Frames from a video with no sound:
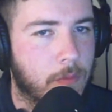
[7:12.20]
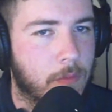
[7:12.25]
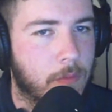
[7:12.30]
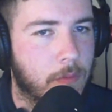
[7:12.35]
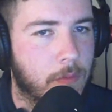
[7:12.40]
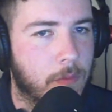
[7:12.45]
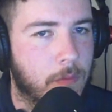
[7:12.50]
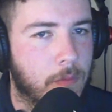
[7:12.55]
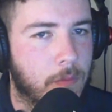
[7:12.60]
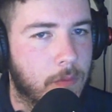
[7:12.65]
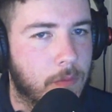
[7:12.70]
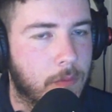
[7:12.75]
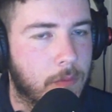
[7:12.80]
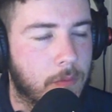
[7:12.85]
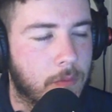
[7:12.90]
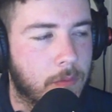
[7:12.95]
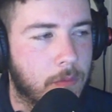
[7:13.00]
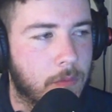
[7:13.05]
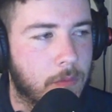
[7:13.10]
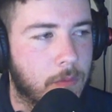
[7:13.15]

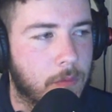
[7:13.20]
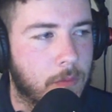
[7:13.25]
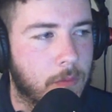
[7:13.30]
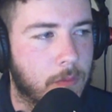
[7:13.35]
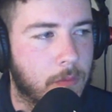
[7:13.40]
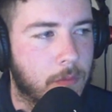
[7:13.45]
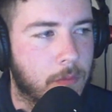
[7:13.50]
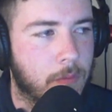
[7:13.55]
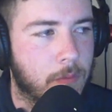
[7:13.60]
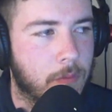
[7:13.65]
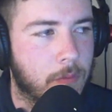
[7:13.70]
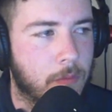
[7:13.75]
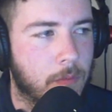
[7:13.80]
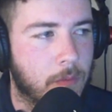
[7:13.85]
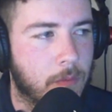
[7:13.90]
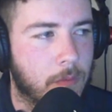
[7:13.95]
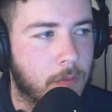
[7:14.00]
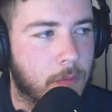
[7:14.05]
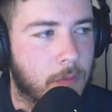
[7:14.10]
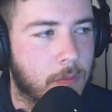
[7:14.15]

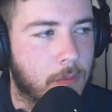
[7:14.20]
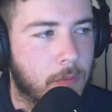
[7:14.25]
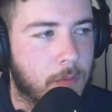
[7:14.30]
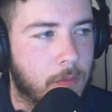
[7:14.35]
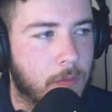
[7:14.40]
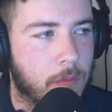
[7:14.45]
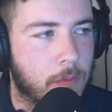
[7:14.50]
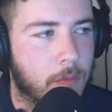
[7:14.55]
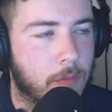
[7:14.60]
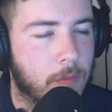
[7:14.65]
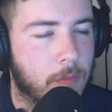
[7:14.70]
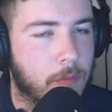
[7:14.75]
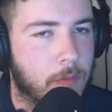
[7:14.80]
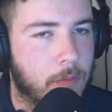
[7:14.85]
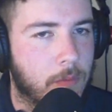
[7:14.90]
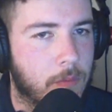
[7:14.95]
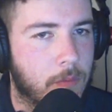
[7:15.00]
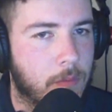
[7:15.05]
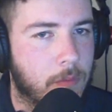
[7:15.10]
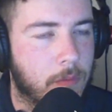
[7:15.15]

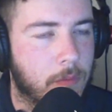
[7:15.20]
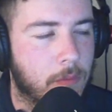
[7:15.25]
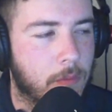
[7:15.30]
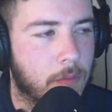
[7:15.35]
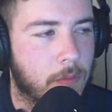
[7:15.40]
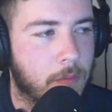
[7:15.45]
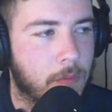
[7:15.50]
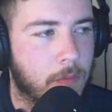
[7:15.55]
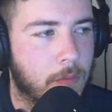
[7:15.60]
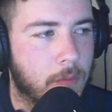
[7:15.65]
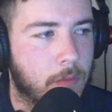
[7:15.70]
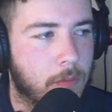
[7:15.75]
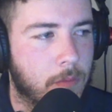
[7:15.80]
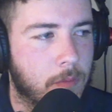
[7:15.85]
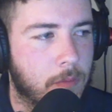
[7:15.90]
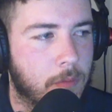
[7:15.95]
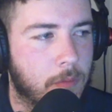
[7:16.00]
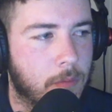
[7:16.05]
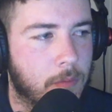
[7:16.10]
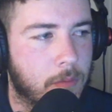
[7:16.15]

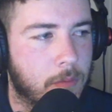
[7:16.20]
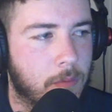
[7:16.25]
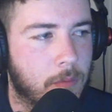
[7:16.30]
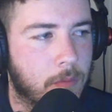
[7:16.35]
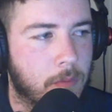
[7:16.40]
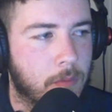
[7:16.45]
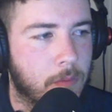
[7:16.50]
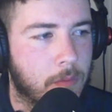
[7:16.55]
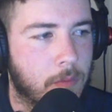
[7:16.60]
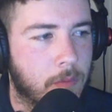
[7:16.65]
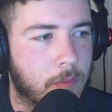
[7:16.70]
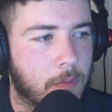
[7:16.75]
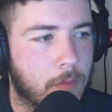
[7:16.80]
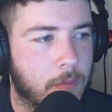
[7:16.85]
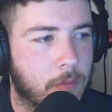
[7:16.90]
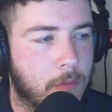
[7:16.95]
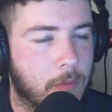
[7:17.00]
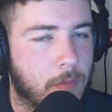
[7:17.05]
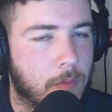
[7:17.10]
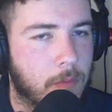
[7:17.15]

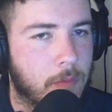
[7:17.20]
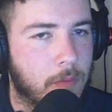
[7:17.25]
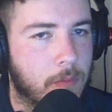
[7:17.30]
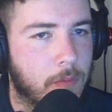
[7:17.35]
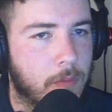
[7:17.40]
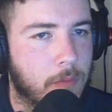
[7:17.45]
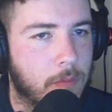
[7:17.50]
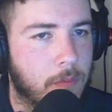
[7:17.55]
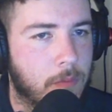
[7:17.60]
(not speaking)